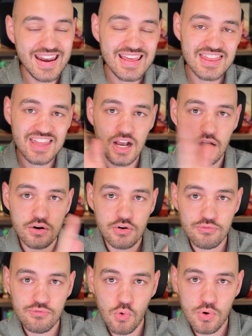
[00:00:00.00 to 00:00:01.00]
Anything
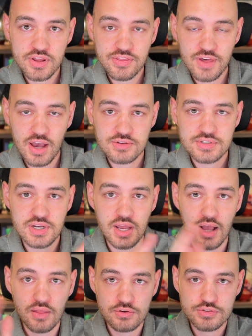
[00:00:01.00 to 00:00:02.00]
under
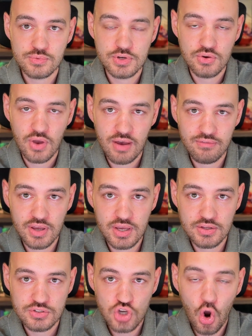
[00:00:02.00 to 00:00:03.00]
$40,000 when you have
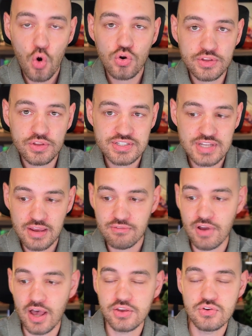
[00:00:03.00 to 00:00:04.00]
a total
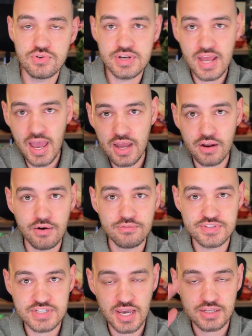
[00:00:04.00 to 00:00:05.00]
estate value net
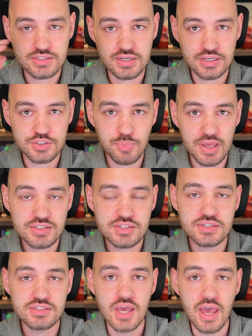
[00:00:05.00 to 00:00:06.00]
of debts and
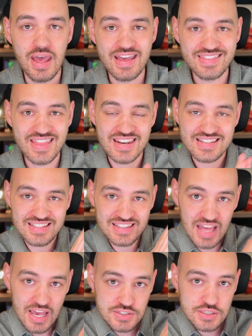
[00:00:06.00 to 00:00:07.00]
expenses that is
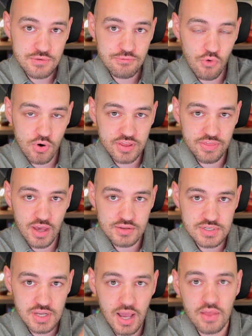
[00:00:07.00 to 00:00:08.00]
less than
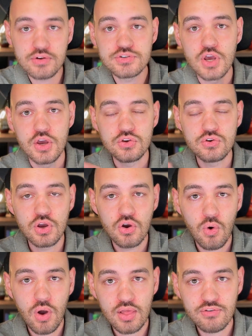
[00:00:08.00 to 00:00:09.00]
$40,000, you can
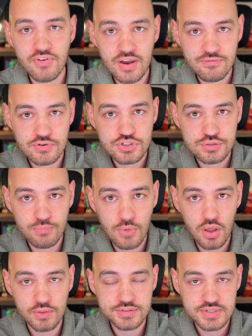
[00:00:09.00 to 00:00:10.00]
qualify for
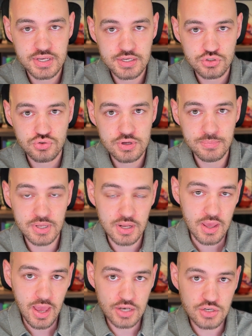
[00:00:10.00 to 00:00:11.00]
small estate treatment
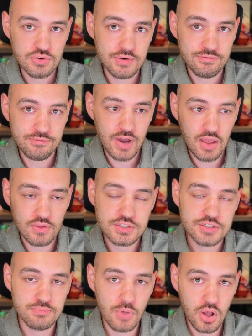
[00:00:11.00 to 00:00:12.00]
and you can file a
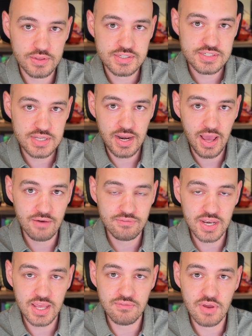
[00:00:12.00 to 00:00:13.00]
small estate
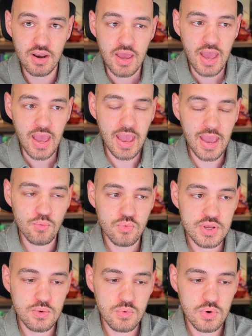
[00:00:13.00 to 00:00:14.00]
affidavit. And
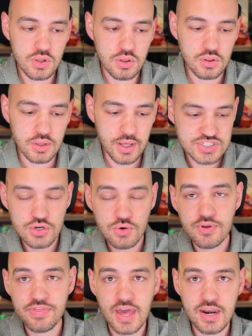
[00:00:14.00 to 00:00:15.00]
we will deal
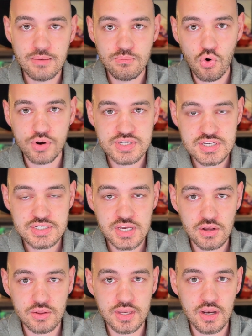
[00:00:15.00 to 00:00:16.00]
with that in more
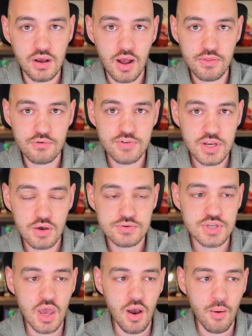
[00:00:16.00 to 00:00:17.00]
detail in other
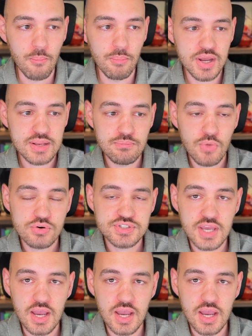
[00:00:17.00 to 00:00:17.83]
videos. But in most